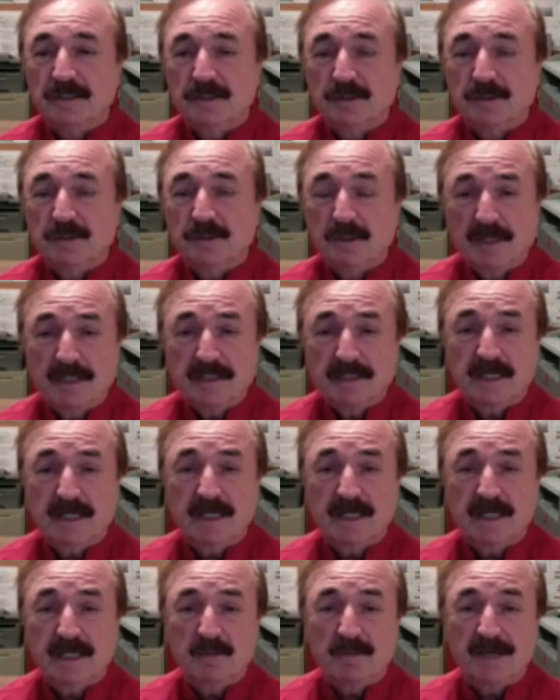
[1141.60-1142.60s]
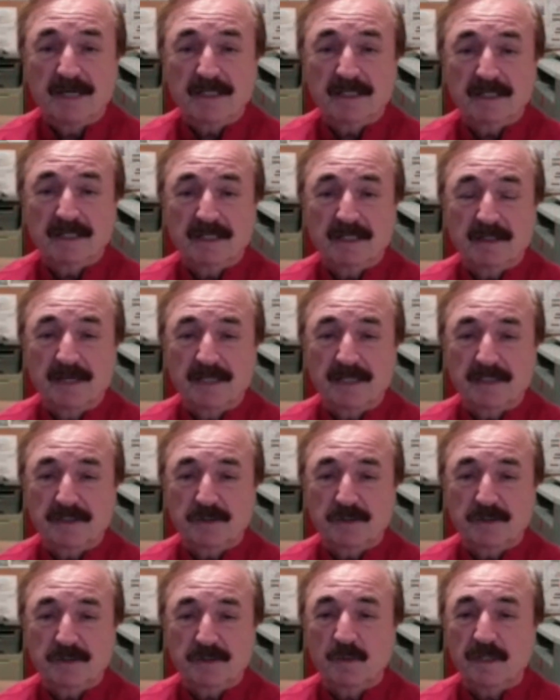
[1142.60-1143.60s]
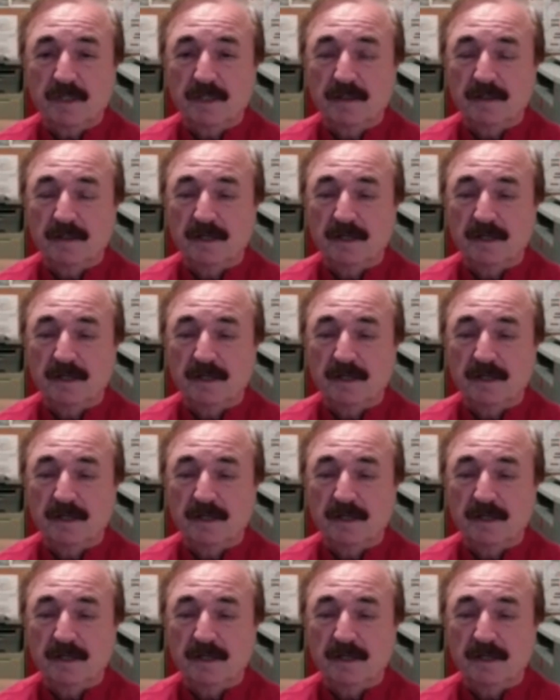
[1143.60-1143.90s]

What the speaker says: So anyway, that's kind of the back story